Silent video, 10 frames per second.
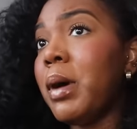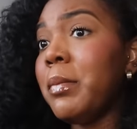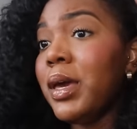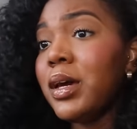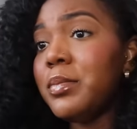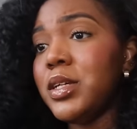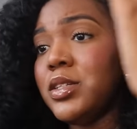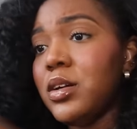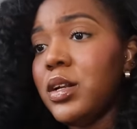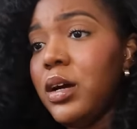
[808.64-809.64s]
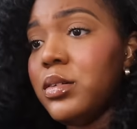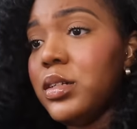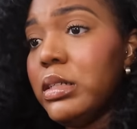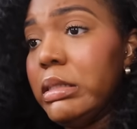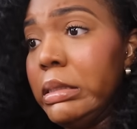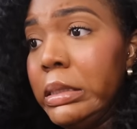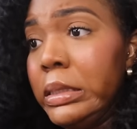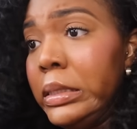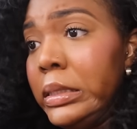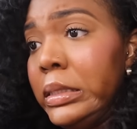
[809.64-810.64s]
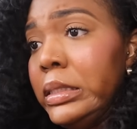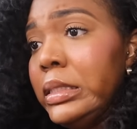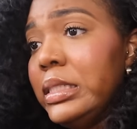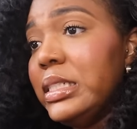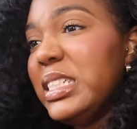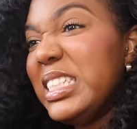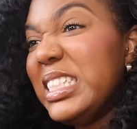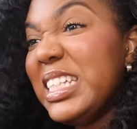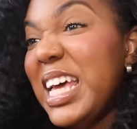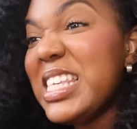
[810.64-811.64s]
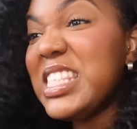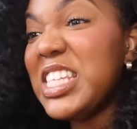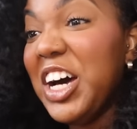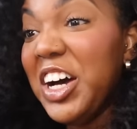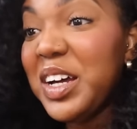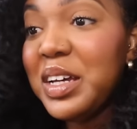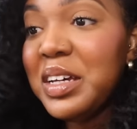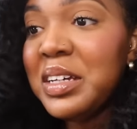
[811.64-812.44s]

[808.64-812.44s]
makeup didn't turn out good. That doesn't suck.